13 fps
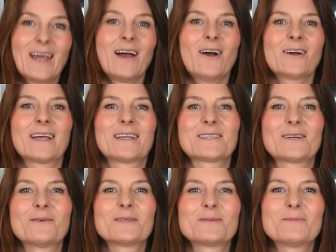Okay,
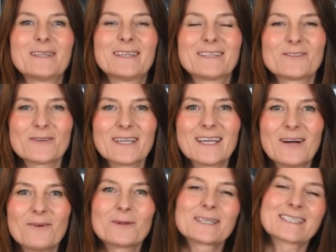so it's been 3
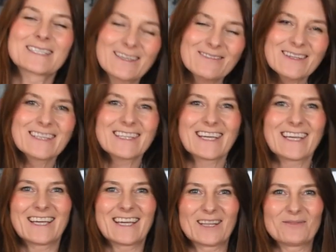hours, give and
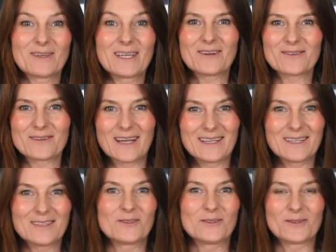take, and we are
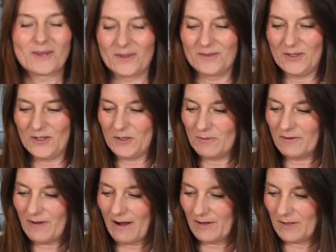ready to continue
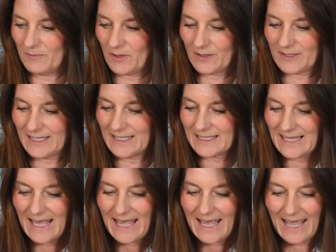with our process.
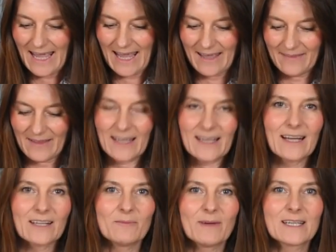And I
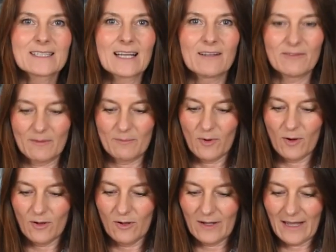got myself a
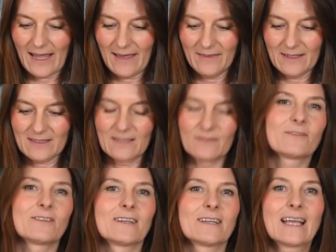bowl and a
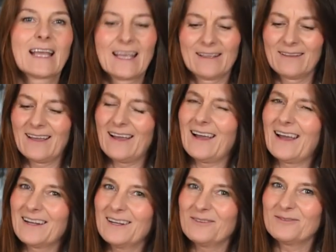sifter.
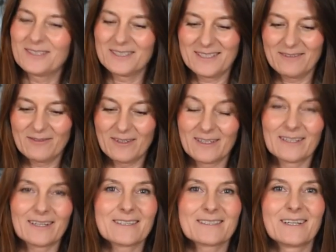I love the sifter.
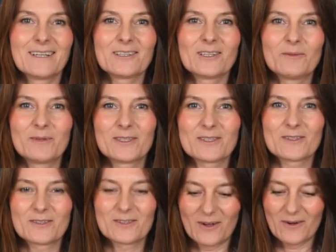It has a little bit
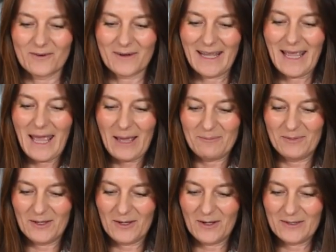story,
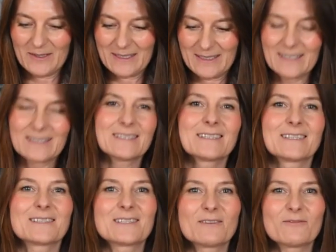because this is
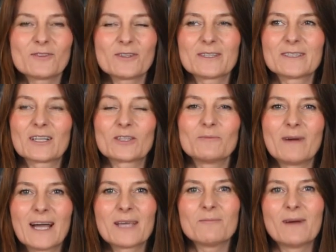a sifter that
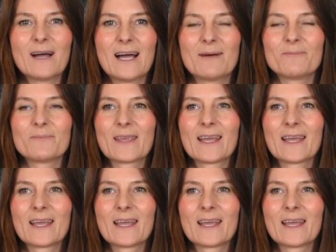my mom